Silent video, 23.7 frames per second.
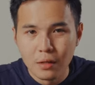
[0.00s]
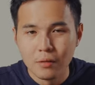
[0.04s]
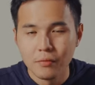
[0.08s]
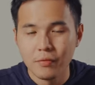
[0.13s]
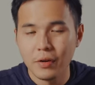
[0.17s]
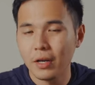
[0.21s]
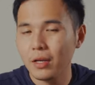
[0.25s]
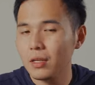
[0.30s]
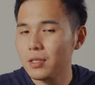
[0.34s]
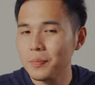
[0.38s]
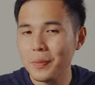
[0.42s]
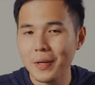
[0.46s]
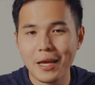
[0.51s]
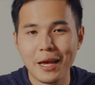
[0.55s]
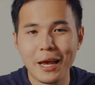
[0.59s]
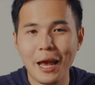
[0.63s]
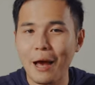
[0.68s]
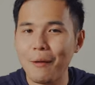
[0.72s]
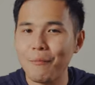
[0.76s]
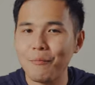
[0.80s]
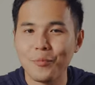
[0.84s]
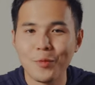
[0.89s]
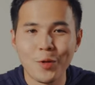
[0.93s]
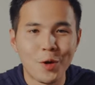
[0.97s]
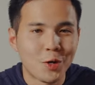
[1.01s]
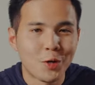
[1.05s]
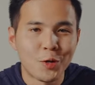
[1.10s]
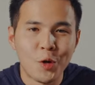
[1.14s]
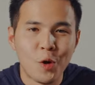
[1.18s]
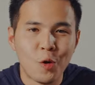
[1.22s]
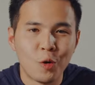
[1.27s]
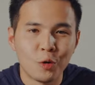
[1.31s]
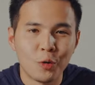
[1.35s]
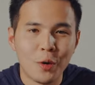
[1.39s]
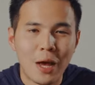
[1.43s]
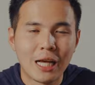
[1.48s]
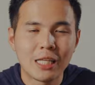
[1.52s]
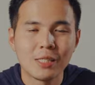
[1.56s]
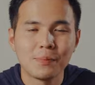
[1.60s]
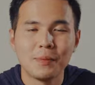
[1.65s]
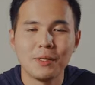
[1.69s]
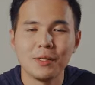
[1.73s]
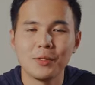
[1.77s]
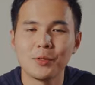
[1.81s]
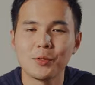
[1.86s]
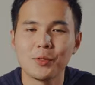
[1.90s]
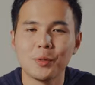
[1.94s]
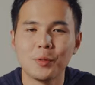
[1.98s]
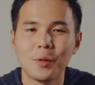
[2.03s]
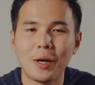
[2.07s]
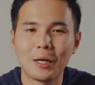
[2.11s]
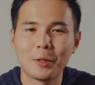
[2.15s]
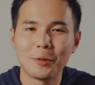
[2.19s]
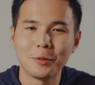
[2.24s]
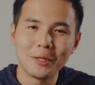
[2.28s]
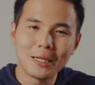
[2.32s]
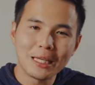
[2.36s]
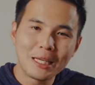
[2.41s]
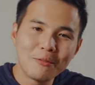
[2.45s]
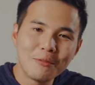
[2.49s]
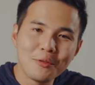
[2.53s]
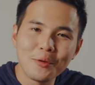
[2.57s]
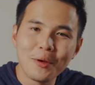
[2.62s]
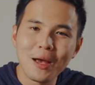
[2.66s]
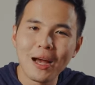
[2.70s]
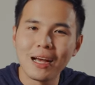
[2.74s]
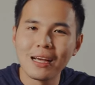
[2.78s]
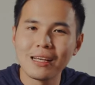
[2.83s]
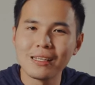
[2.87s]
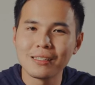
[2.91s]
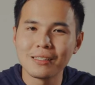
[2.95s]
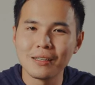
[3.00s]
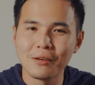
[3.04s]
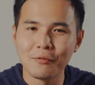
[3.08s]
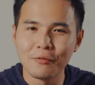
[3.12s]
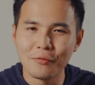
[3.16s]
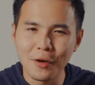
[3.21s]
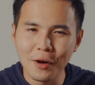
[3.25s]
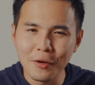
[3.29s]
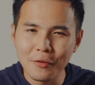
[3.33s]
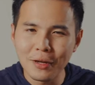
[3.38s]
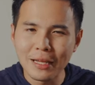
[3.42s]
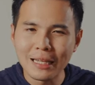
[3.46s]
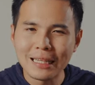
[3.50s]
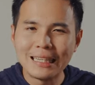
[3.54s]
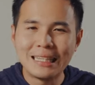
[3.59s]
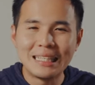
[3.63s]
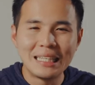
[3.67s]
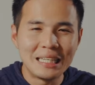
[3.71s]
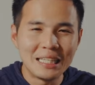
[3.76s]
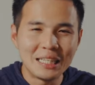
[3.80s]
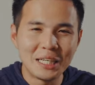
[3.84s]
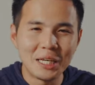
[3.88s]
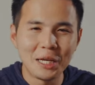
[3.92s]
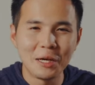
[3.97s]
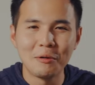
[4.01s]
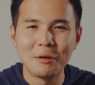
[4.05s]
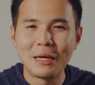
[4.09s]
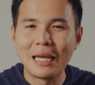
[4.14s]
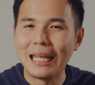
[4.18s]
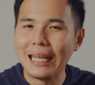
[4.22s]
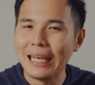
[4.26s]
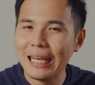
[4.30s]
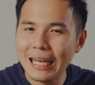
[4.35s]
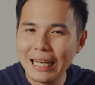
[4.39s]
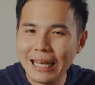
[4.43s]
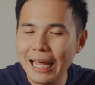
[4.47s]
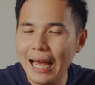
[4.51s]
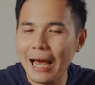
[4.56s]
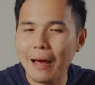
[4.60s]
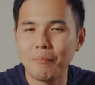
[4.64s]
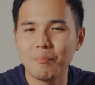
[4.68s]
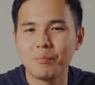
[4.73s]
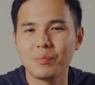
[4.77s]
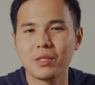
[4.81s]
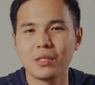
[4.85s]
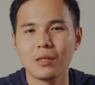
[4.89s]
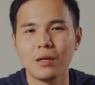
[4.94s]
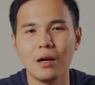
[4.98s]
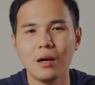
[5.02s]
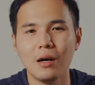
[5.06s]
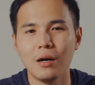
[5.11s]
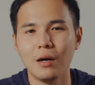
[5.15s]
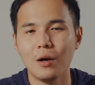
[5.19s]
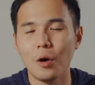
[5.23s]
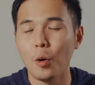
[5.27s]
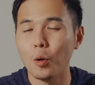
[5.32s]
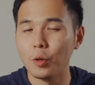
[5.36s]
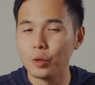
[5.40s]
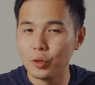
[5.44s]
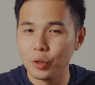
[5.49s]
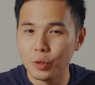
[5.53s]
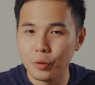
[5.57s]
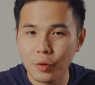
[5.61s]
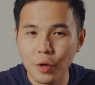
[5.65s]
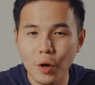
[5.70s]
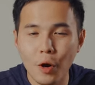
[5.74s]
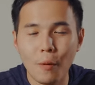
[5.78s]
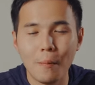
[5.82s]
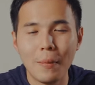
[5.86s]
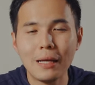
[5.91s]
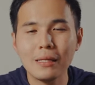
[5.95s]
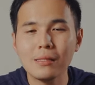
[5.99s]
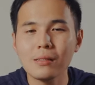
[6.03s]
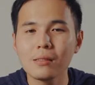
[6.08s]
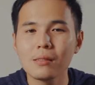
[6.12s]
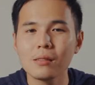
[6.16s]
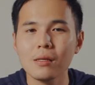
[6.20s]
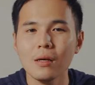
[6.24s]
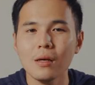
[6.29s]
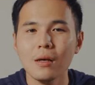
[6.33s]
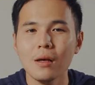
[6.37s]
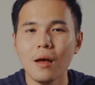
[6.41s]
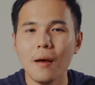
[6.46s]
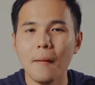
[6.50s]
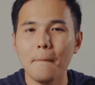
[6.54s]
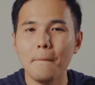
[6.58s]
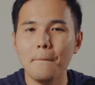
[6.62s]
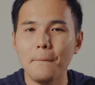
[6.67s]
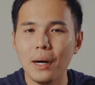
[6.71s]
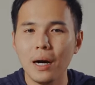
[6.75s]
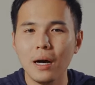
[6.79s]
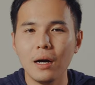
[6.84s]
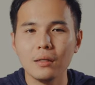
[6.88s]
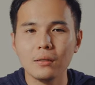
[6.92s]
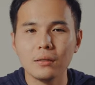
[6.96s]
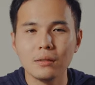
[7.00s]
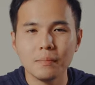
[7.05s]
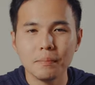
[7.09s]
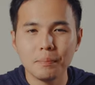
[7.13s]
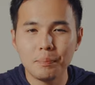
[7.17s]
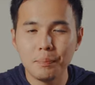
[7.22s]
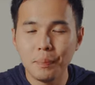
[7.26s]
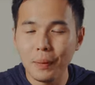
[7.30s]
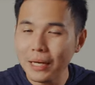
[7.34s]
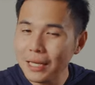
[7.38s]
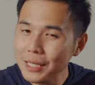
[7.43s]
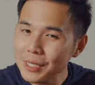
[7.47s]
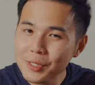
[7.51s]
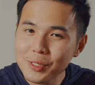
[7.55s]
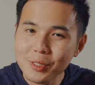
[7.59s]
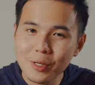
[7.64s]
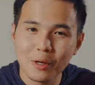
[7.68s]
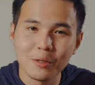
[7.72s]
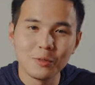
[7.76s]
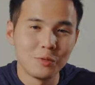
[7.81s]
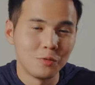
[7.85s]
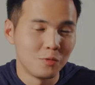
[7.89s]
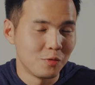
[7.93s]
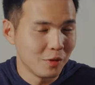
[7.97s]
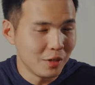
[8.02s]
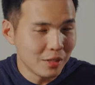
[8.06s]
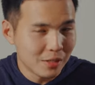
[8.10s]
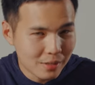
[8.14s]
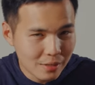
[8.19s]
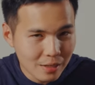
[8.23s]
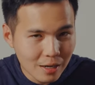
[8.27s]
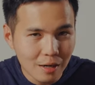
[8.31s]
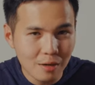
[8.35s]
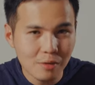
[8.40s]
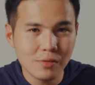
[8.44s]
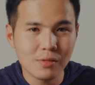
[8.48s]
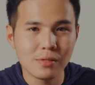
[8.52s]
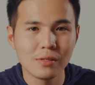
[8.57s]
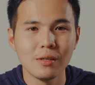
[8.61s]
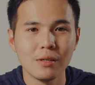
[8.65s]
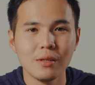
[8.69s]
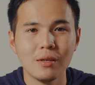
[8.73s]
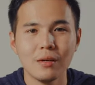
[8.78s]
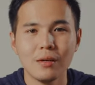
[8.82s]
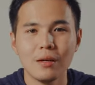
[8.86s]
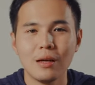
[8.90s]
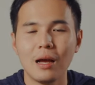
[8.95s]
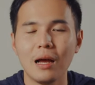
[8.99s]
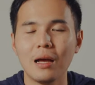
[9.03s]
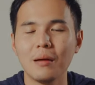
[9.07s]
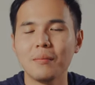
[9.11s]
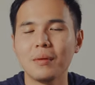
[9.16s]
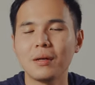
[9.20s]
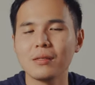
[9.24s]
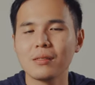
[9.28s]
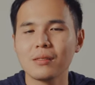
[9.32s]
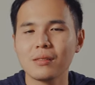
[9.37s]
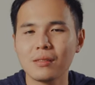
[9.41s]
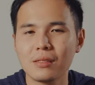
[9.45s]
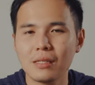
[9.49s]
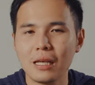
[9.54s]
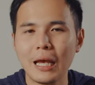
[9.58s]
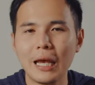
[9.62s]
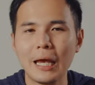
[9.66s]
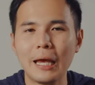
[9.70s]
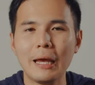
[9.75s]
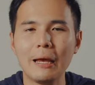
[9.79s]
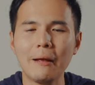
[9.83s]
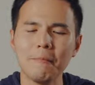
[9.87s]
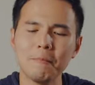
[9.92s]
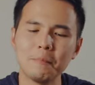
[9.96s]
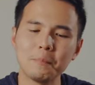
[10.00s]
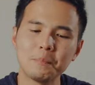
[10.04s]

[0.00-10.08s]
Frankly speaking, I'm not an audio expert, so I couldn't give you guys a very detailed, in-depth audio comments. But based on the results, I must say,